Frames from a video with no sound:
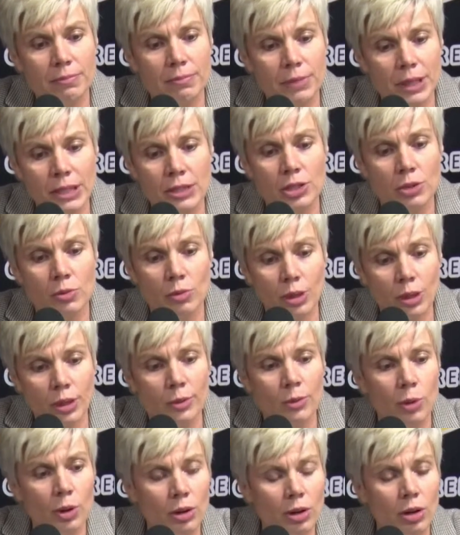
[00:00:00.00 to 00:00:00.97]
kids who really
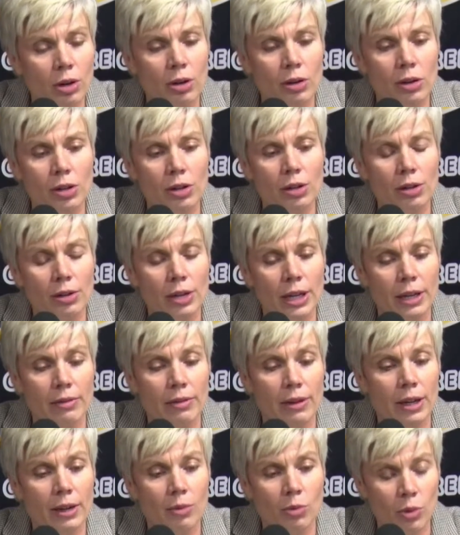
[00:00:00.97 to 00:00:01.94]
work hard
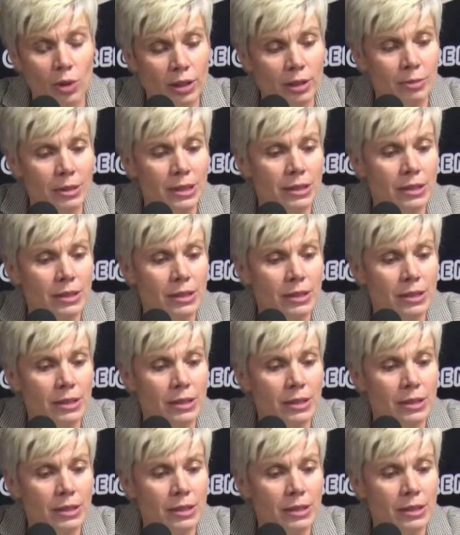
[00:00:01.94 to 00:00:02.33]
and they want to be